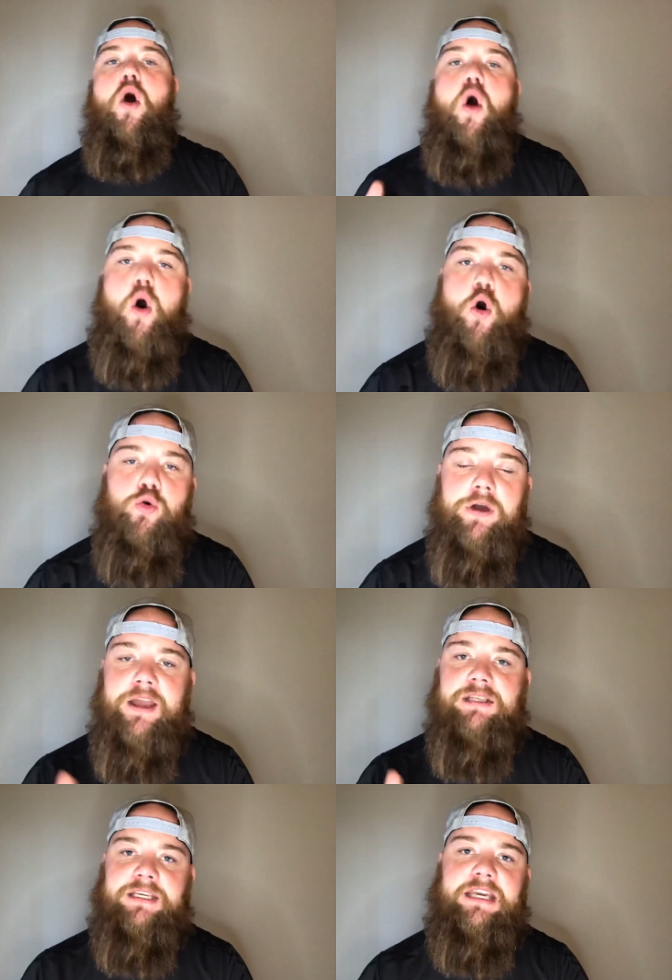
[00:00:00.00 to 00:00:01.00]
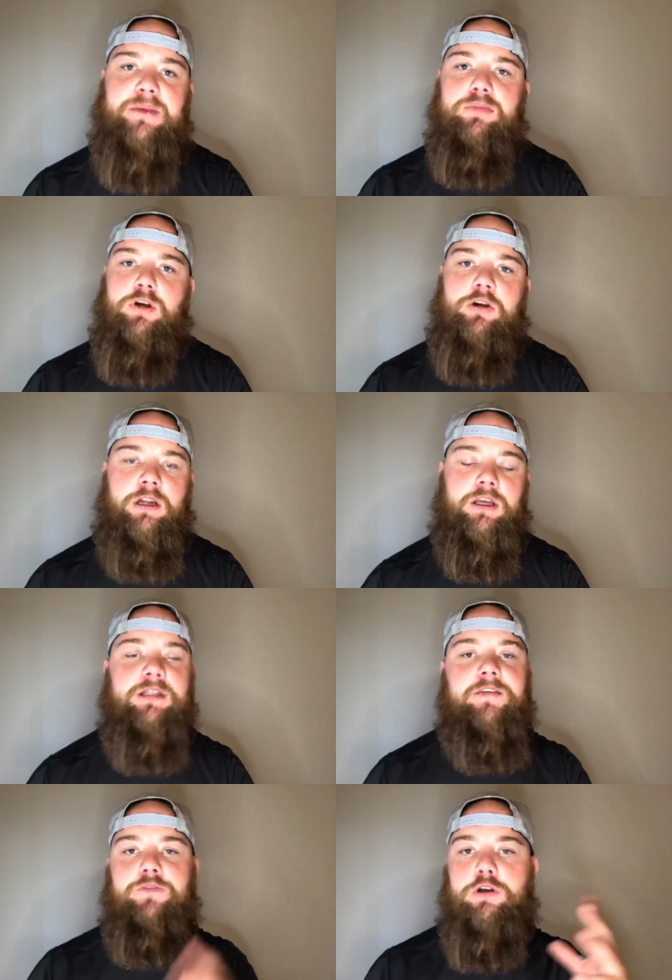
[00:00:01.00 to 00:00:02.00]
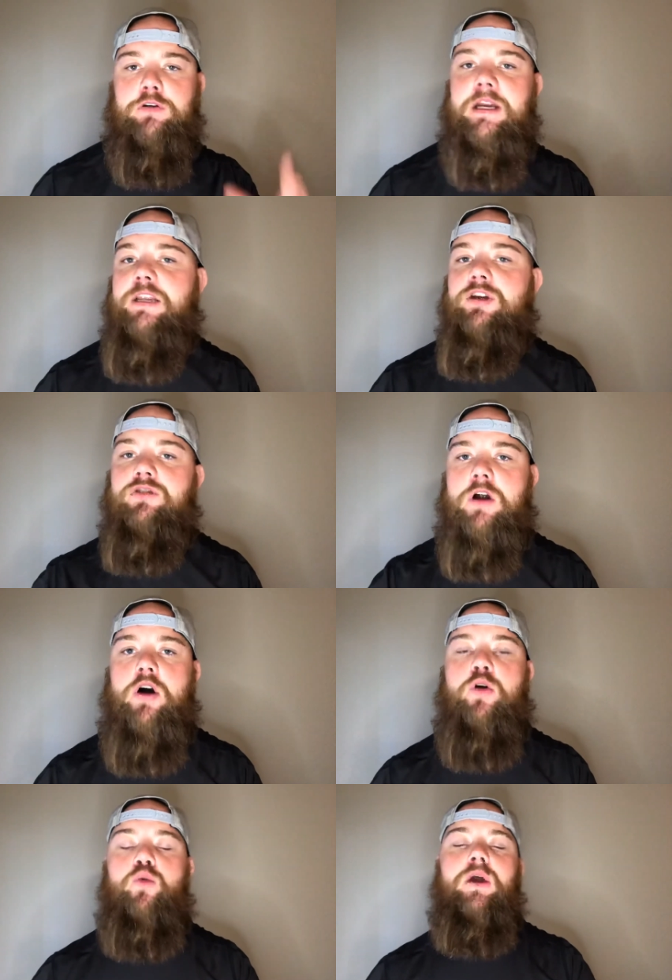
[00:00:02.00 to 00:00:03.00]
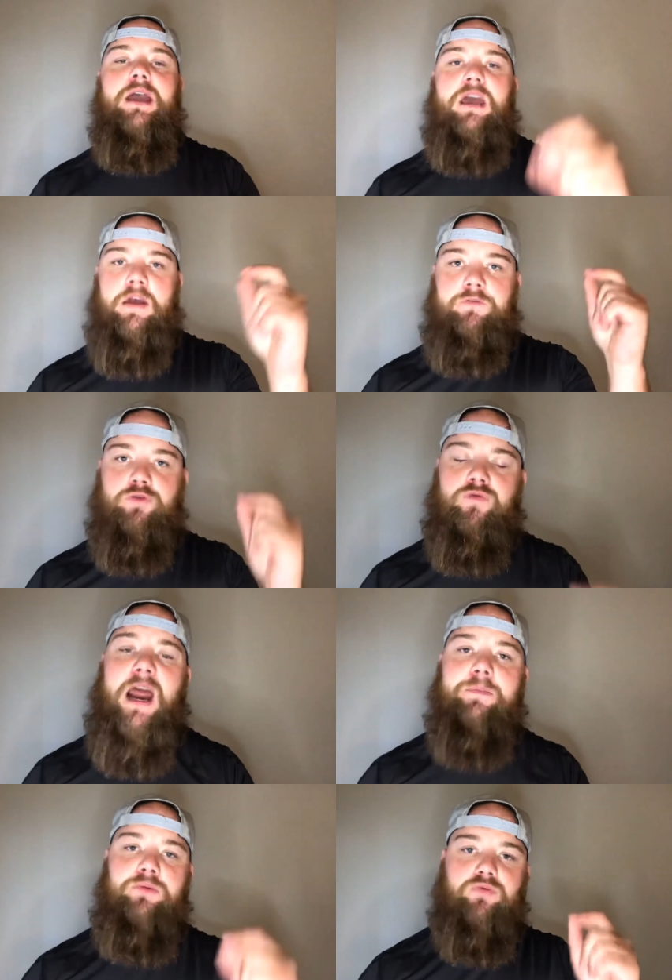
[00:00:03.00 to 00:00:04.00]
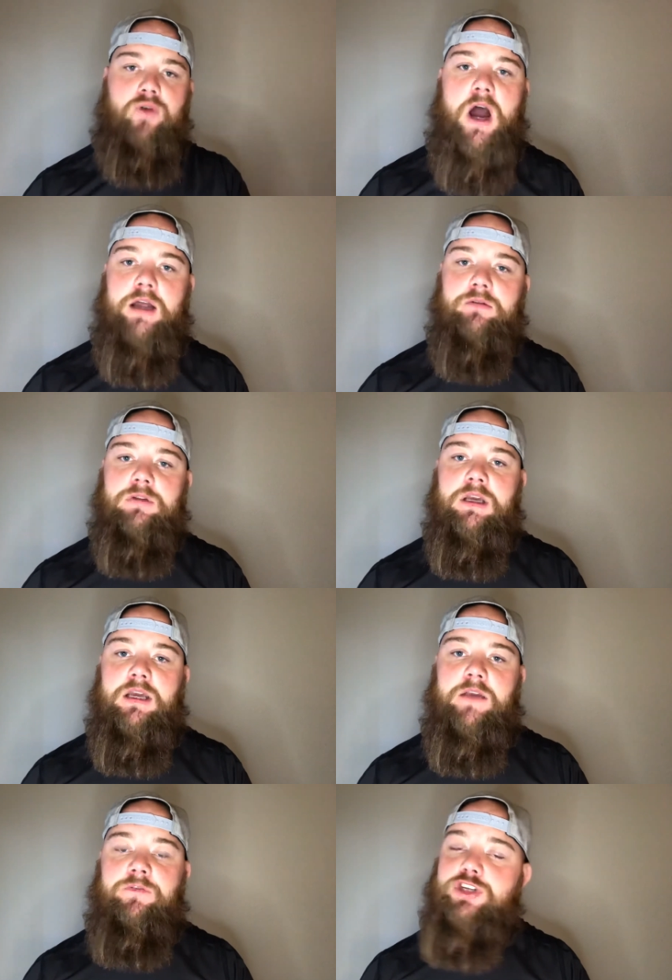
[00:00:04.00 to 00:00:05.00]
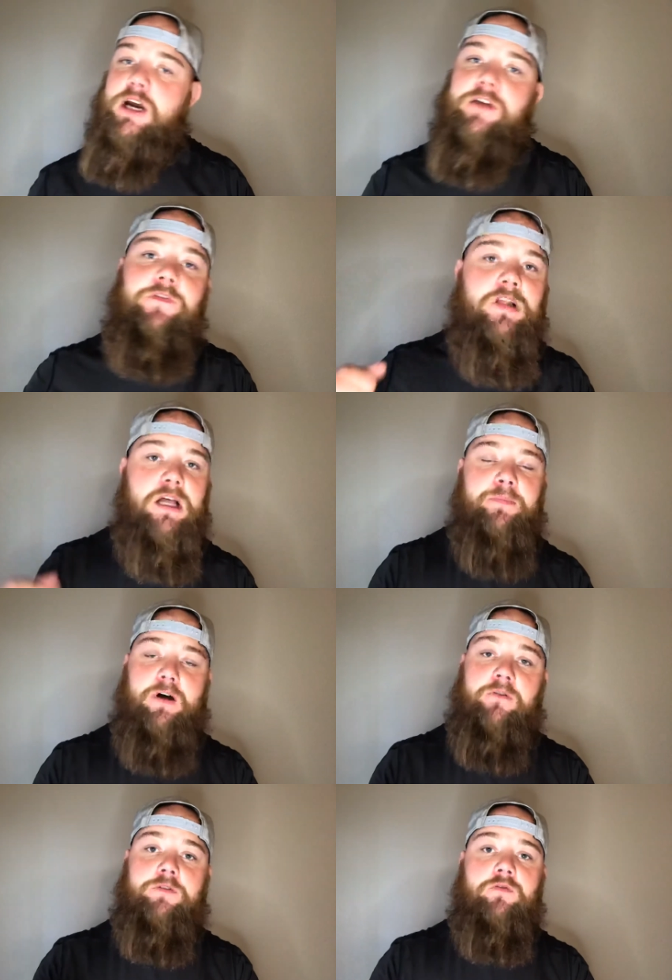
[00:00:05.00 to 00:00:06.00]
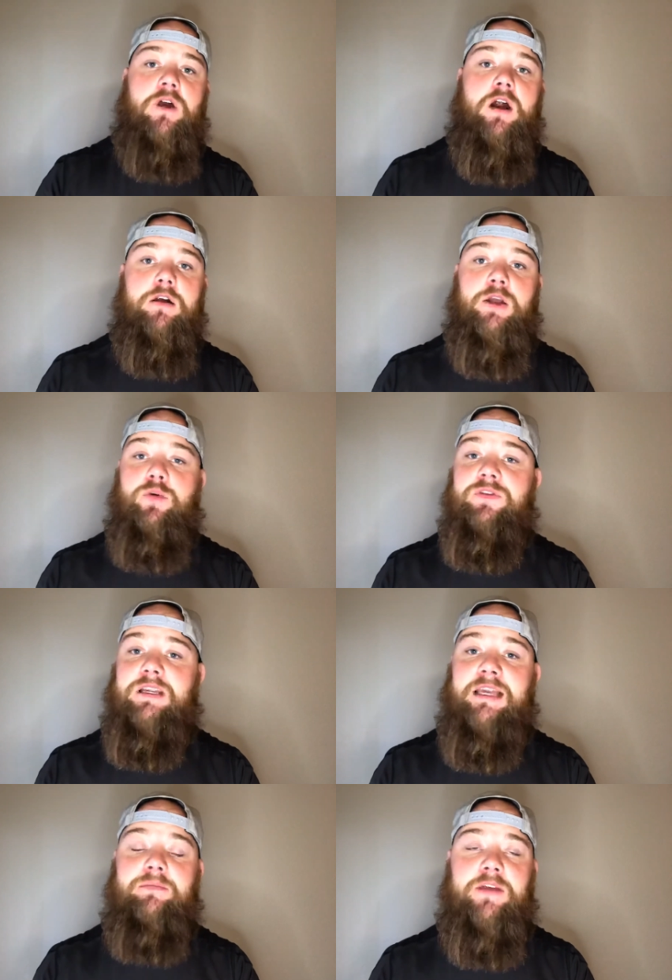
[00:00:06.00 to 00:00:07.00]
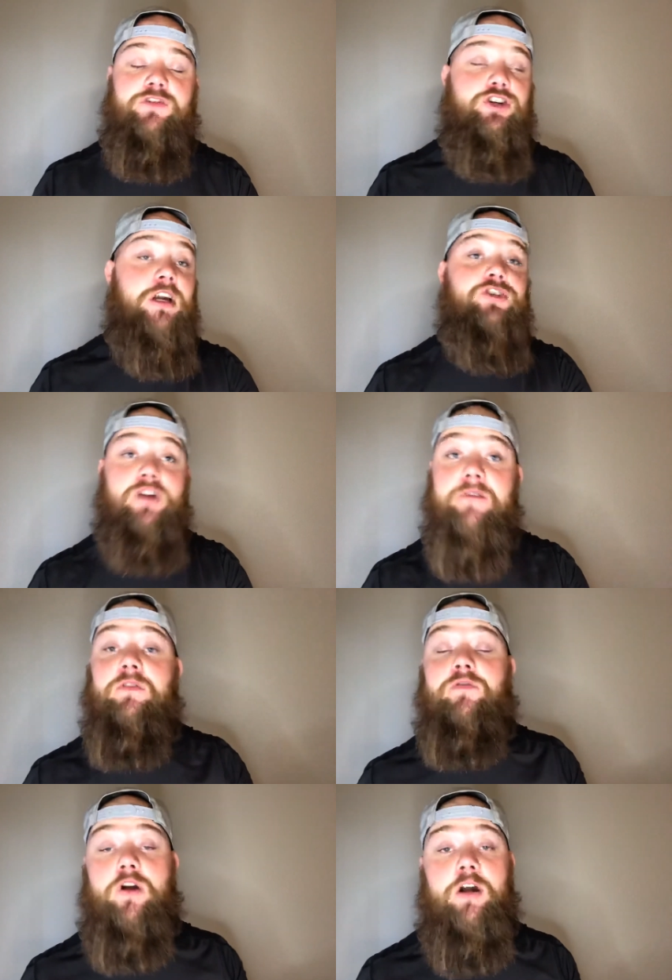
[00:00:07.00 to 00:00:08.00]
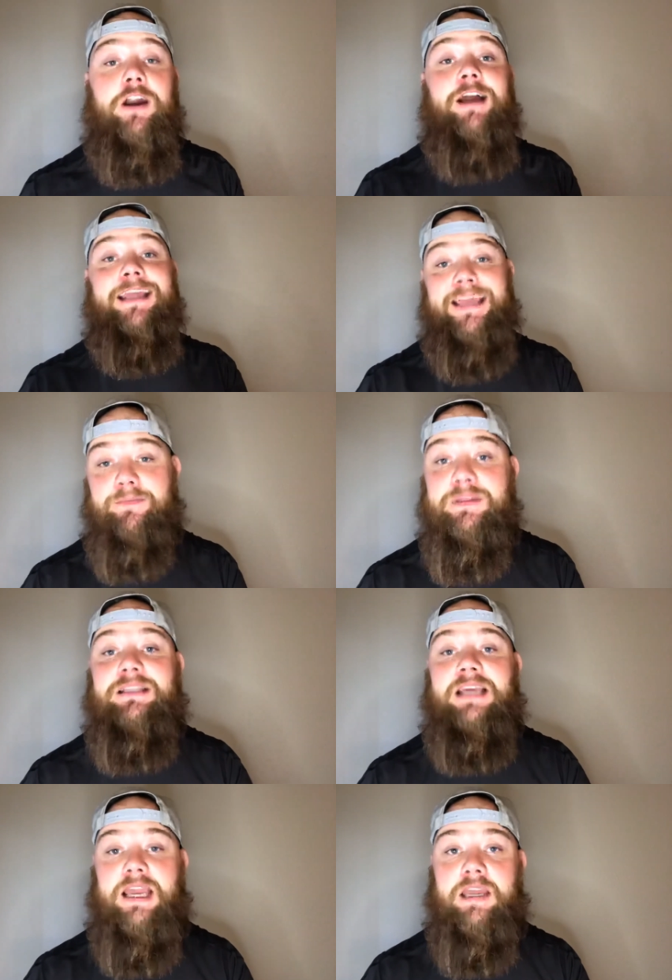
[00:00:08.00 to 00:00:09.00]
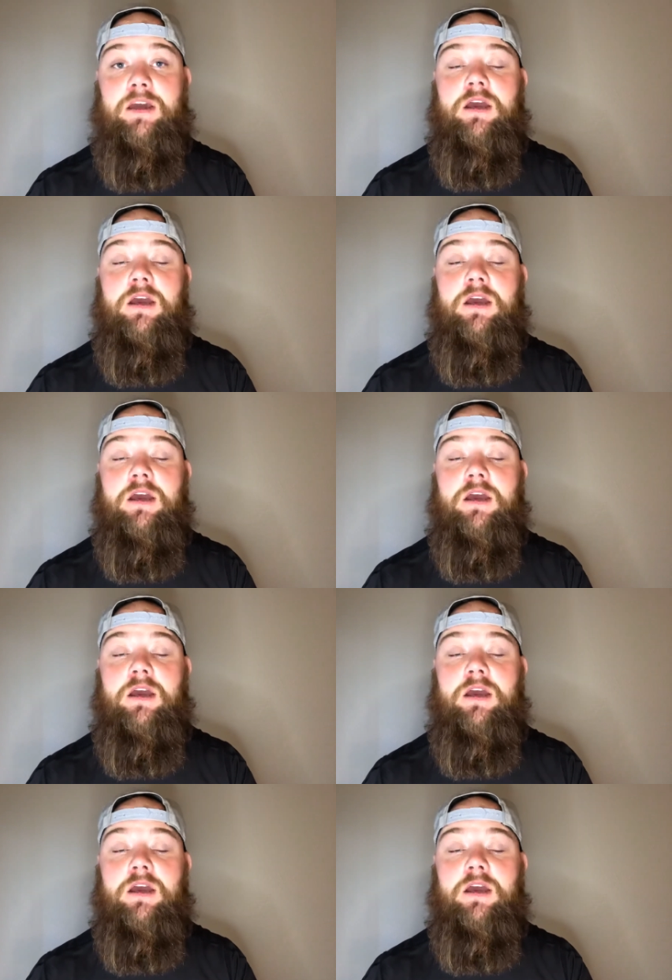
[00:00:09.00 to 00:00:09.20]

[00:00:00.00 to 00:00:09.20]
always keep learning because if you're green, you grow. If you're ripe, you rot. If you're trying to fill up a Ferrari with an, if you're trying to drive a Ferrari on an empty tank,